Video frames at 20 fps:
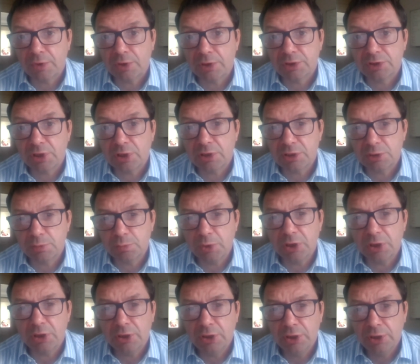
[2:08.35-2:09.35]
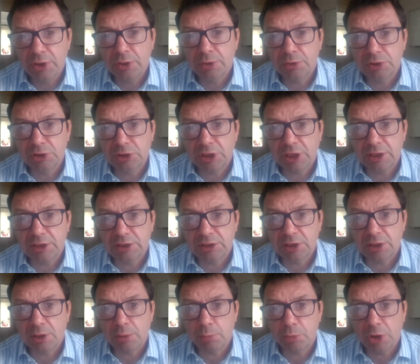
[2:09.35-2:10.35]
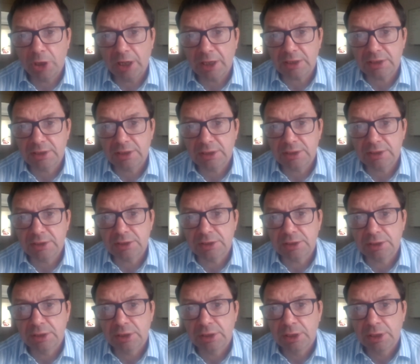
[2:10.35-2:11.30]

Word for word: So there's been a huge change in our practice.